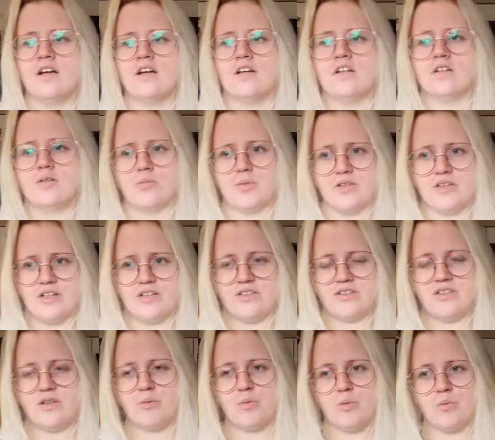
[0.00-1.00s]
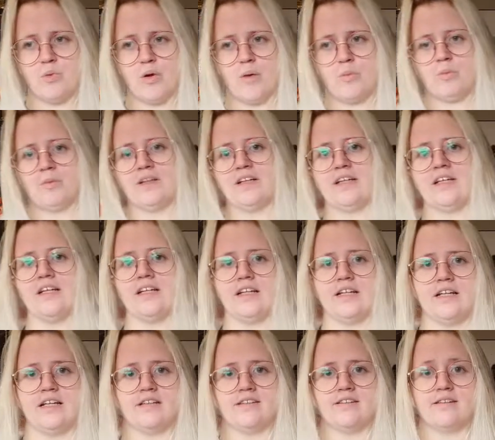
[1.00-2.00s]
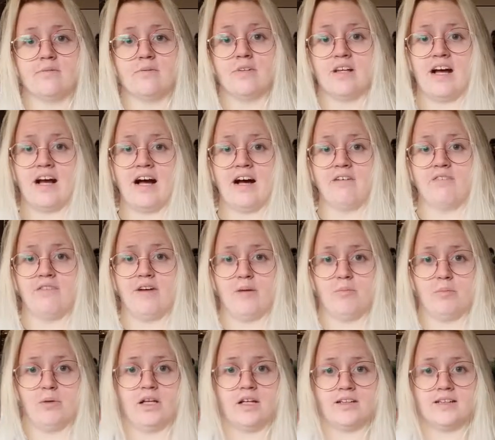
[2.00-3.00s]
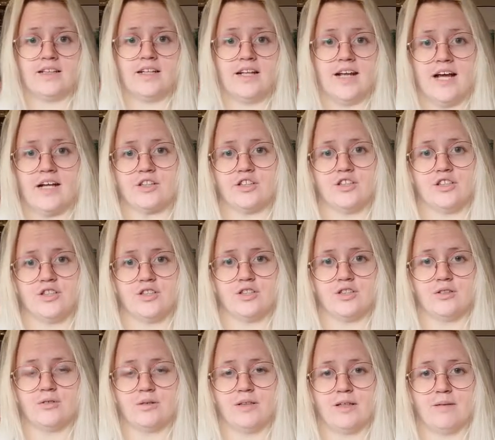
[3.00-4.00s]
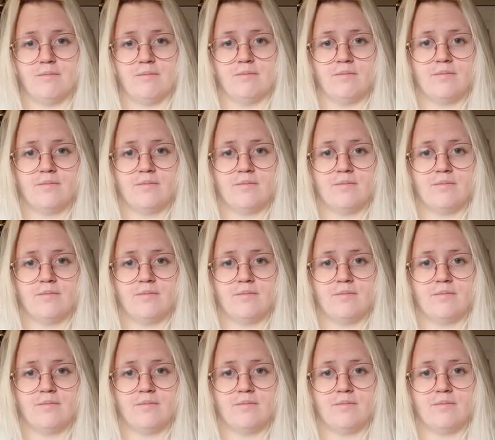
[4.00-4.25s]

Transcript: to possess someone properly, he needs them to have a blood connection to him.